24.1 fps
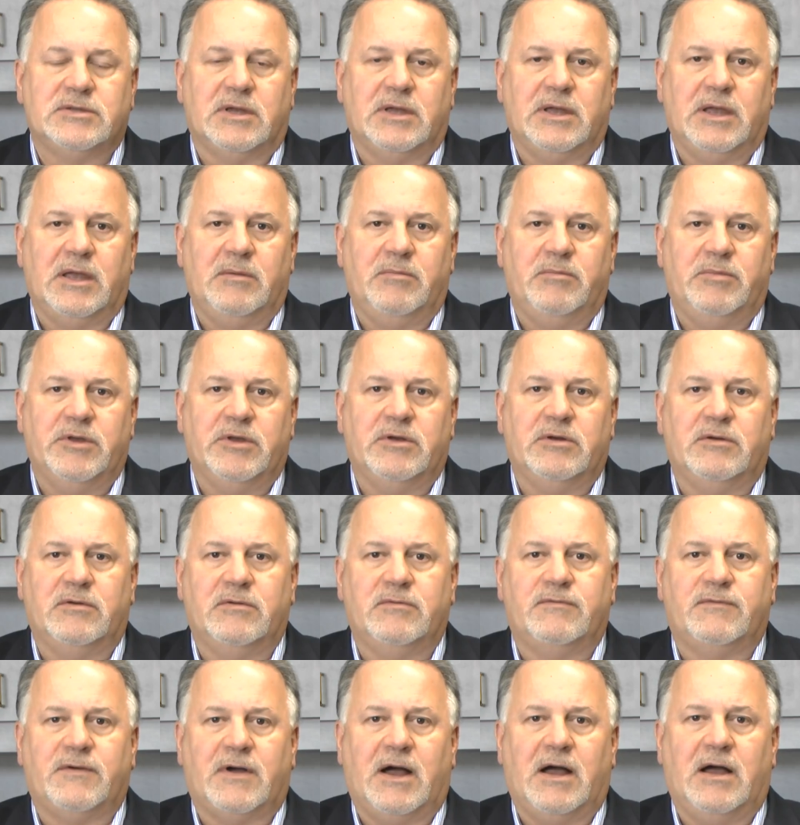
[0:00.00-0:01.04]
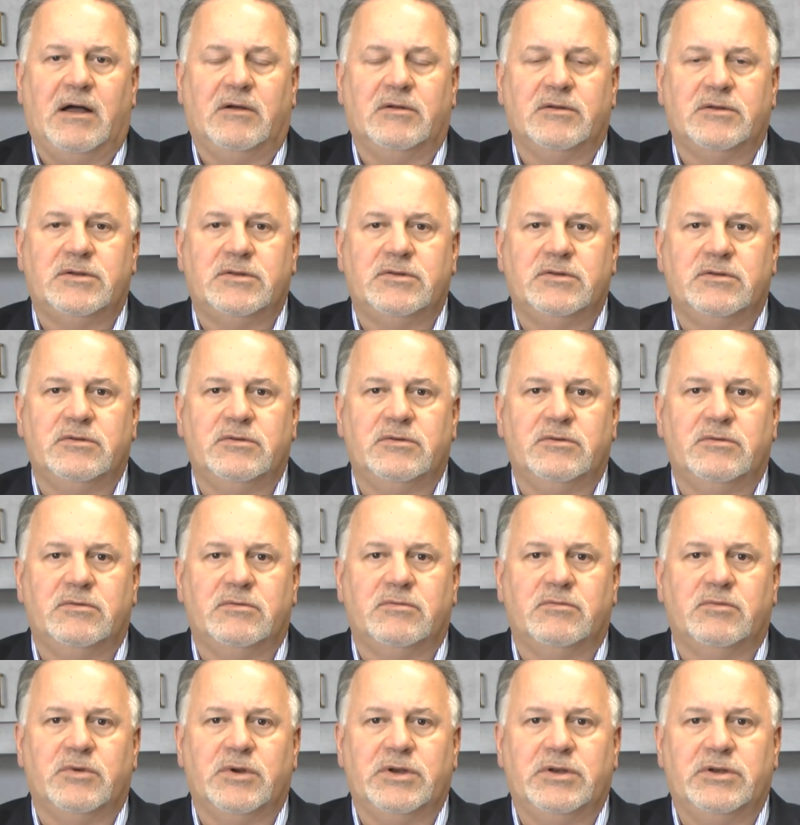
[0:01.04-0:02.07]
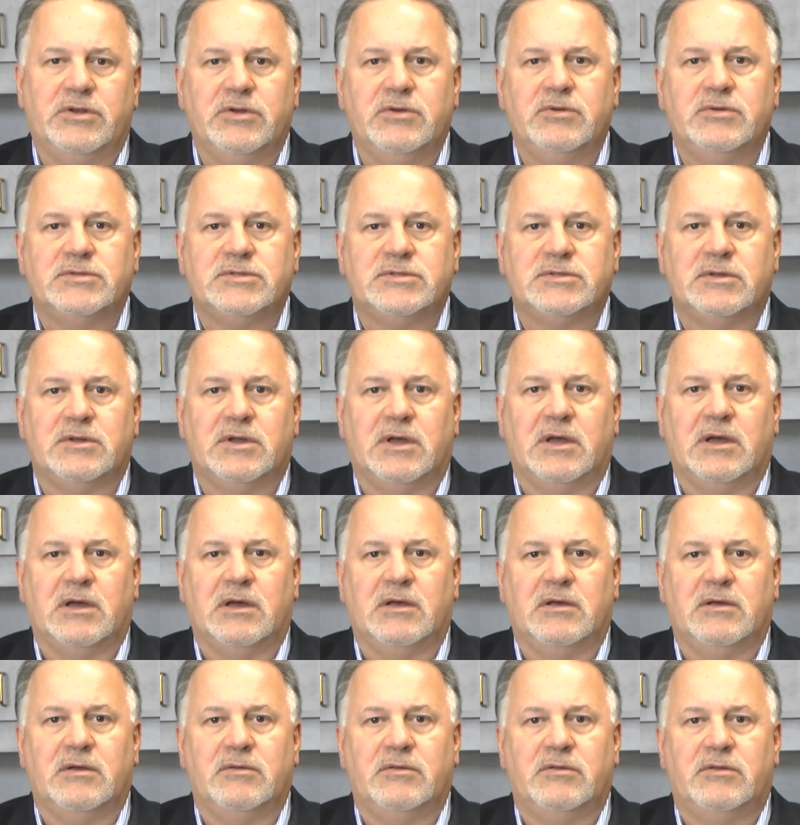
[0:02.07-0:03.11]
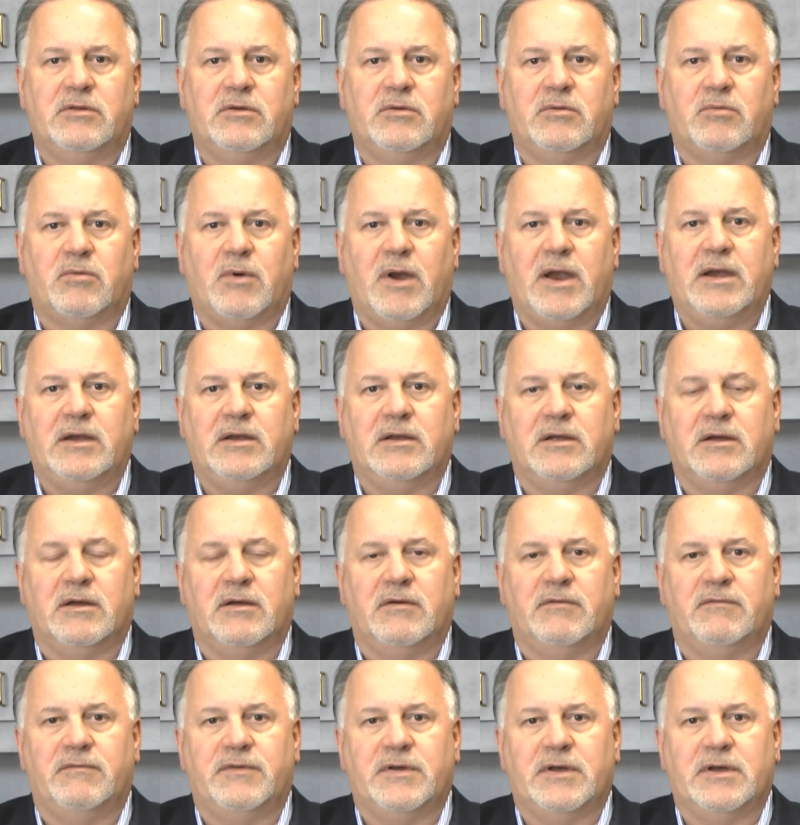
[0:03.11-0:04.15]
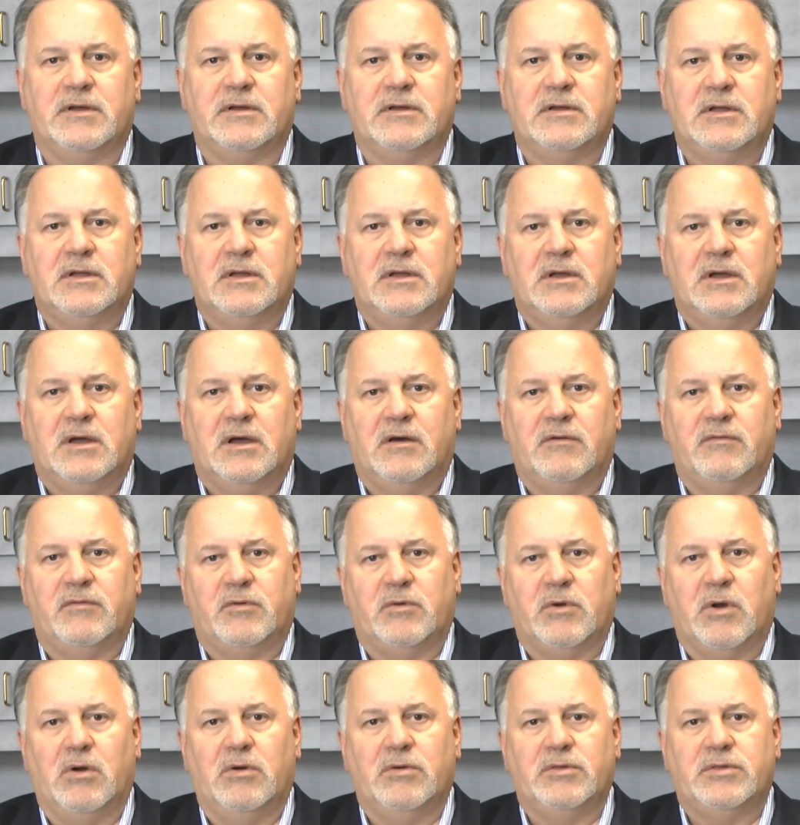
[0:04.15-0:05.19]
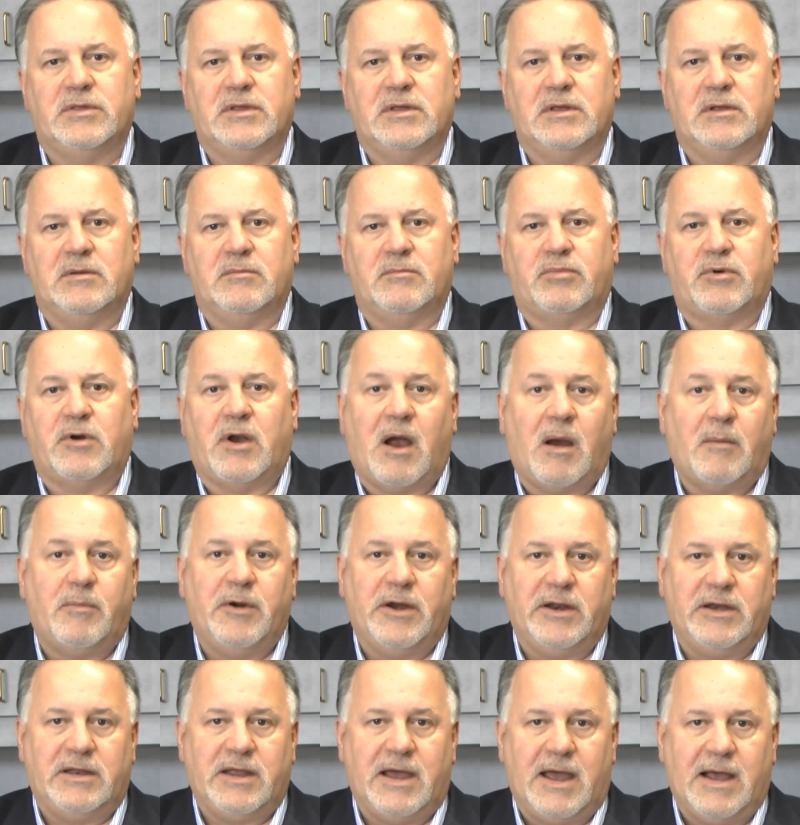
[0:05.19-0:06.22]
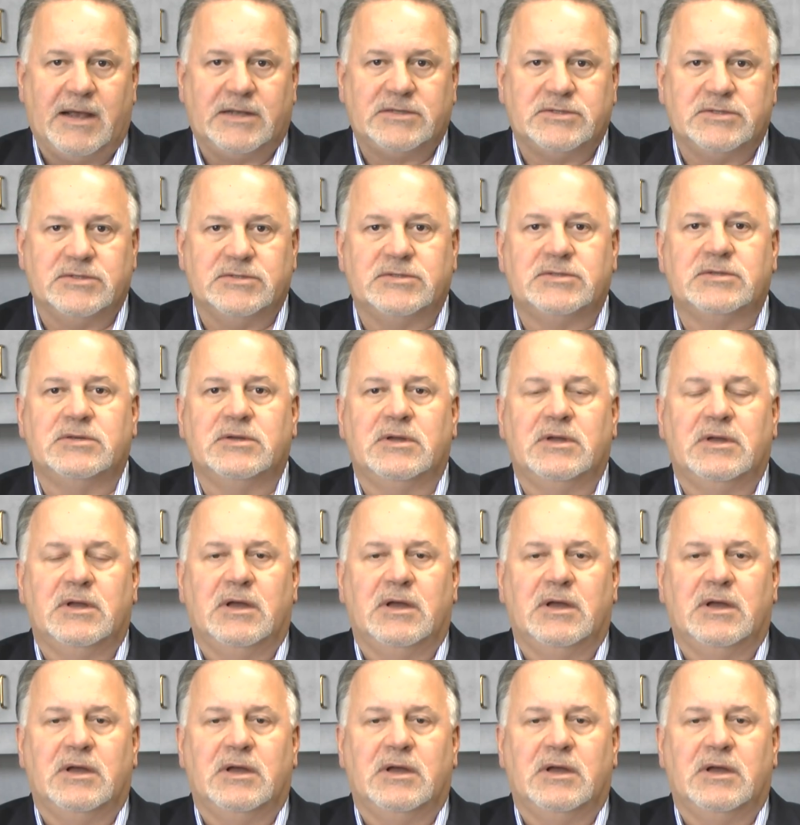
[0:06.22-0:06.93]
a bill filed to reduce the rate of growth in property taxes